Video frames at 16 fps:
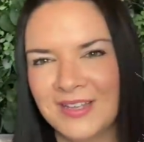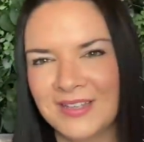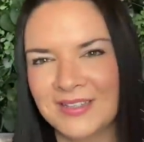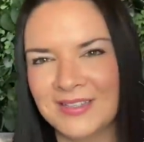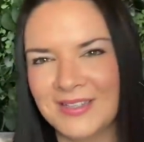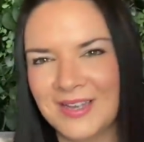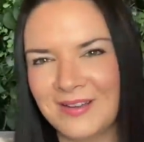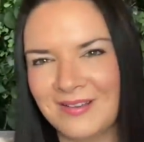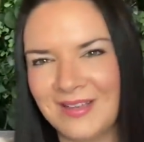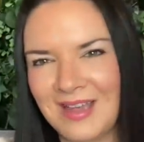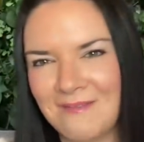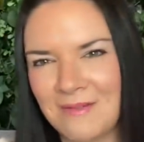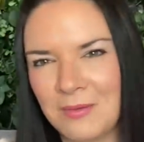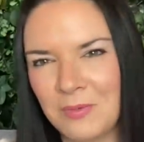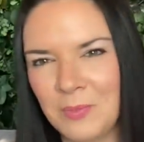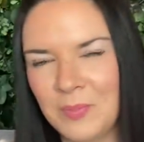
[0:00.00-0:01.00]
So yeah,
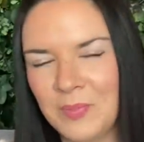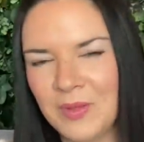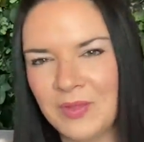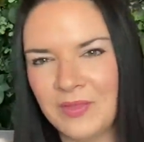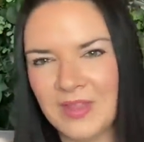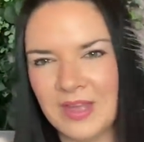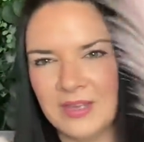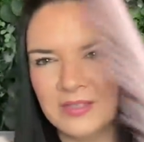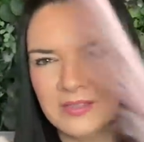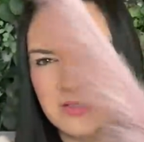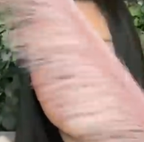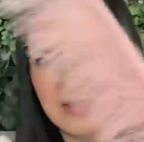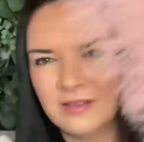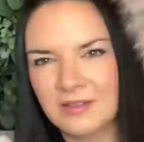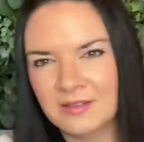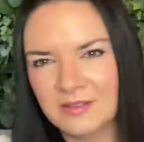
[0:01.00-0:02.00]
I will put this
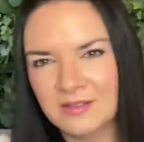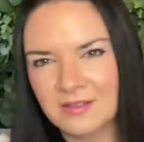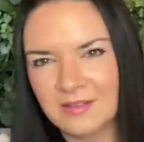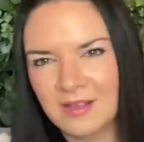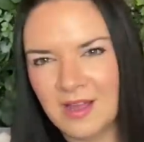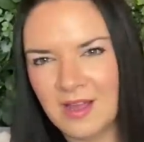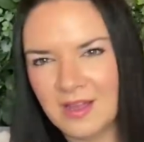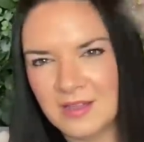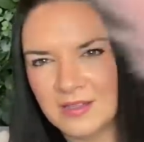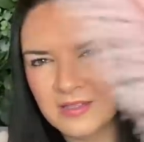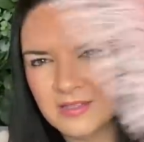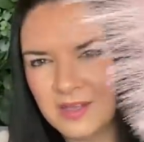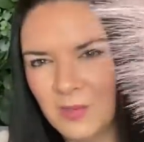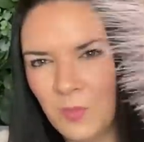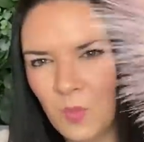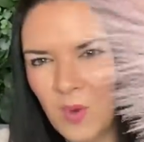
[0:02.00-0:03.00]

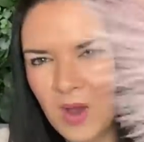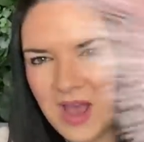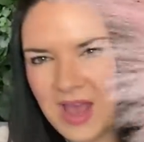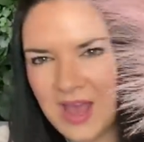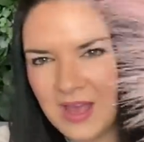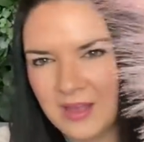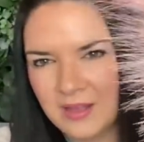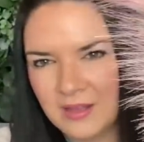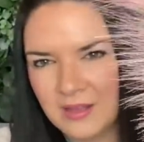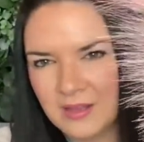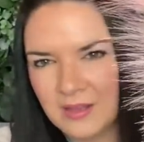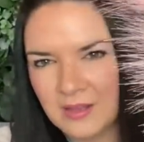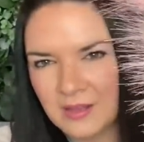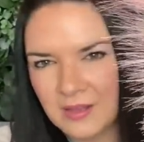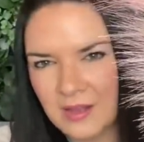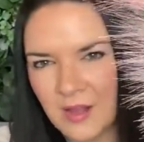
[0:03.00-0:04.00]
somewhere.
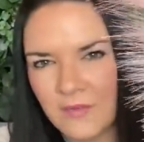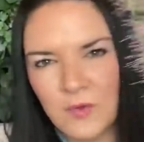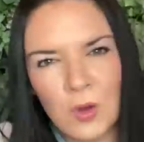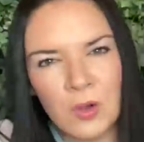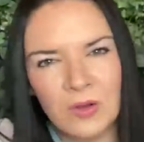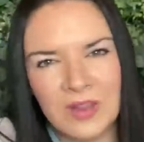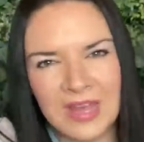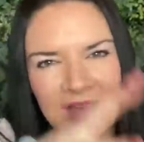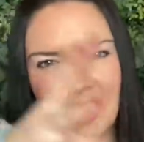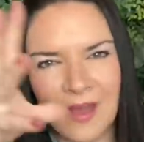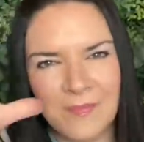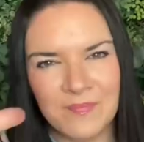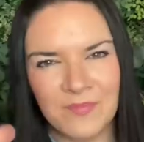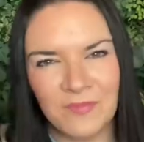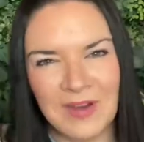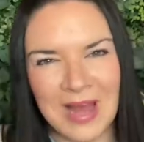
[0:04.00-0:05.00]
I've got all
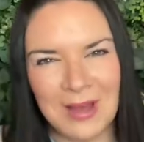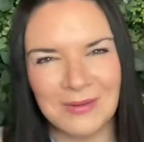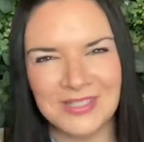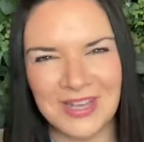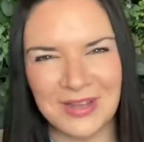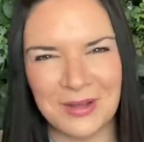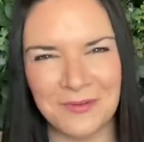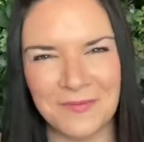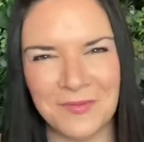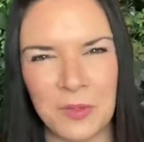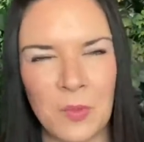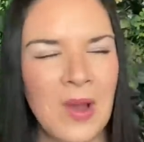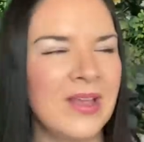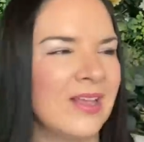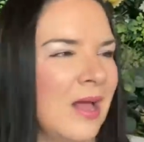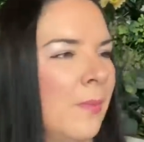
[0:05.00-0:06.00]
the flowers that I got from the
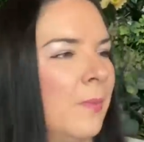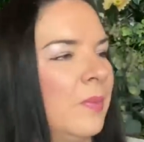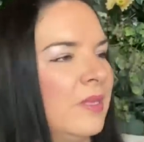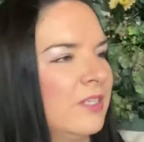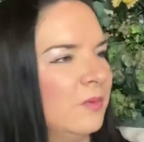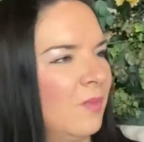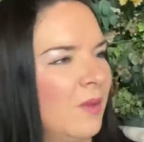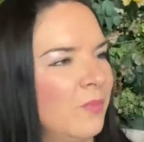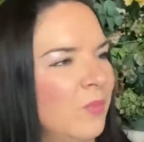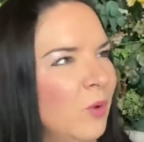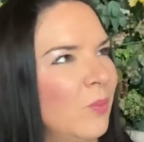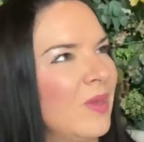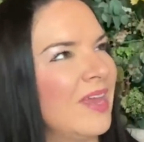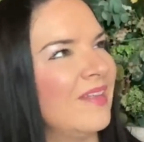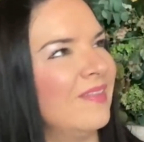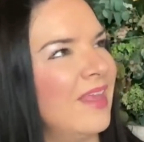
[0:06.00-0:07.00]
white company, so I might pop
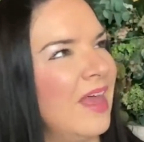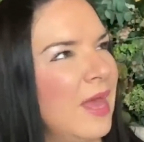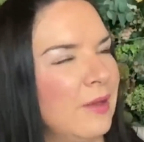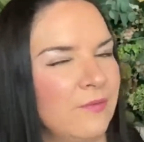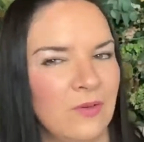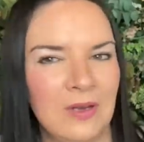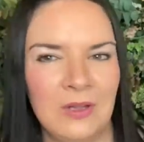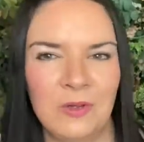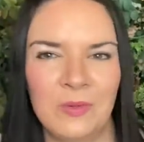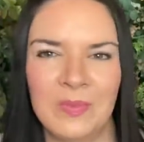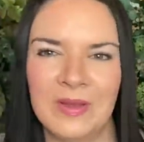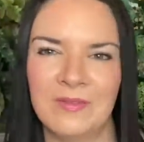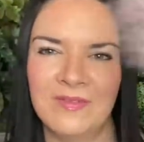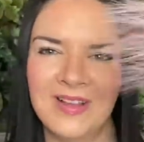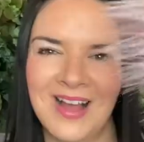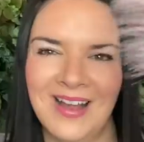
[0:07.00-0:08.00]
it in there for a little bit
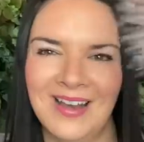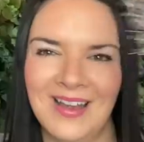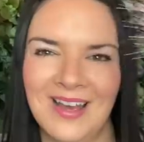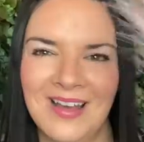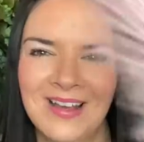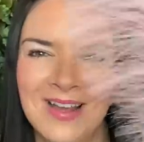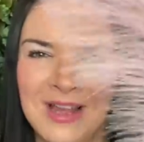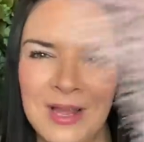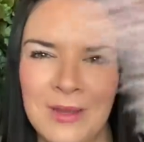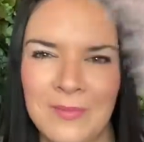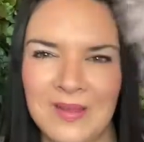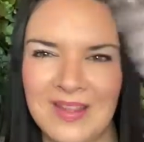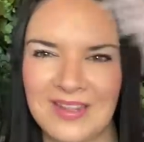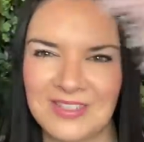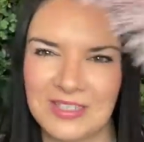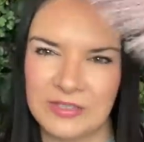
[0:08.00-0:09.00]
of colour. But
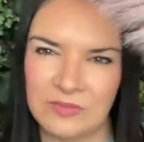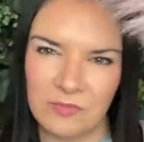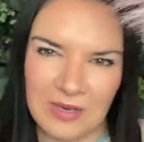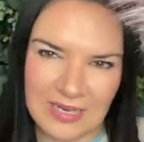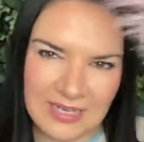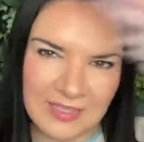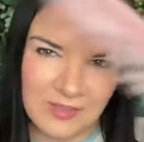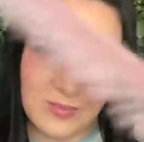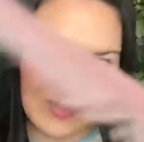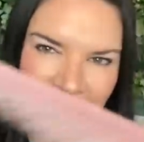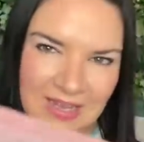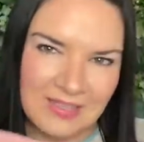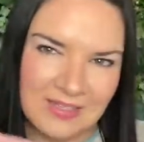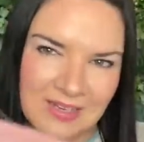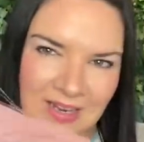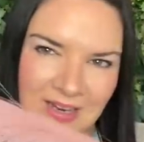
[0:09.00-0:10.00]
that's just really sweet,
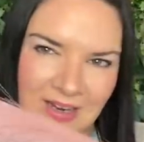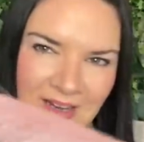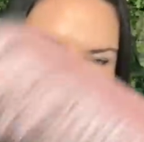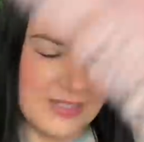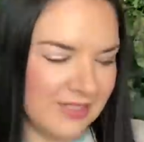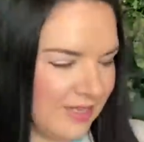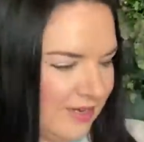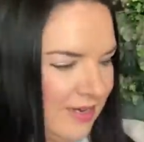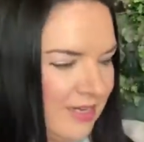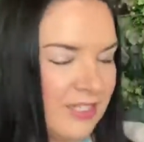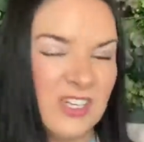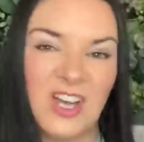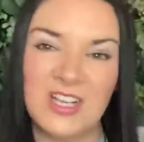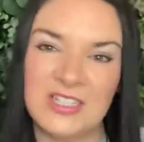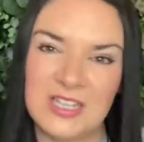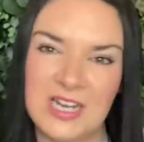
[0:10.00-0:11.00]
isn't it? It's
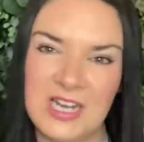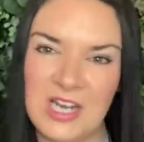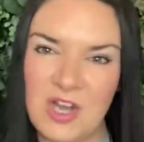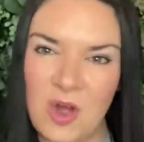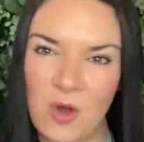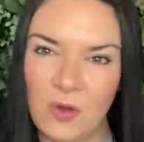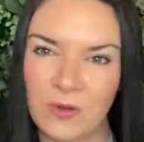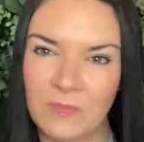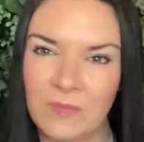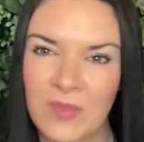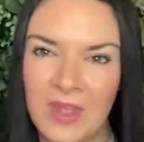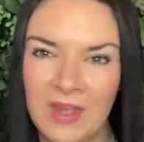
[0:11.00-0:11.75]
nice and long.